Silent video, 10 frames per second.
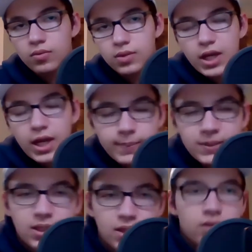yeah, I
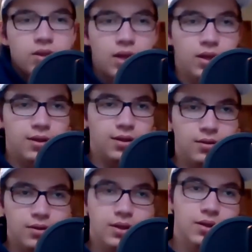mean,
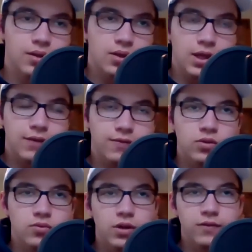if
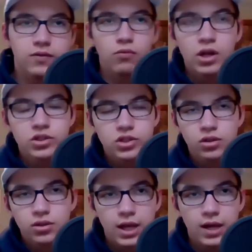you watch a
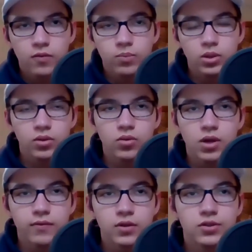lot of political
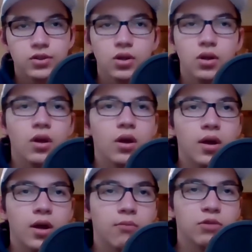coverage,
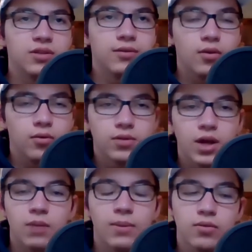and you know a
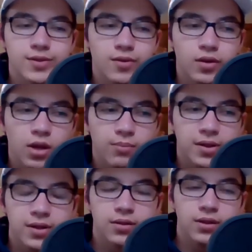lot about what's going on
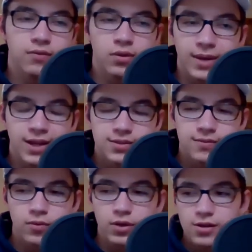politically for the past
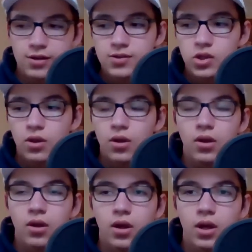4 years,
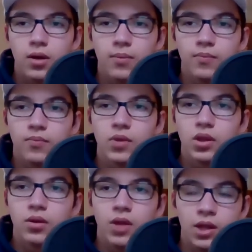um,
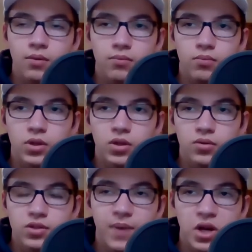and
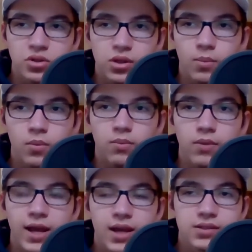especially the
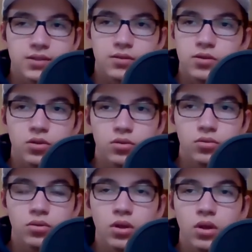last two,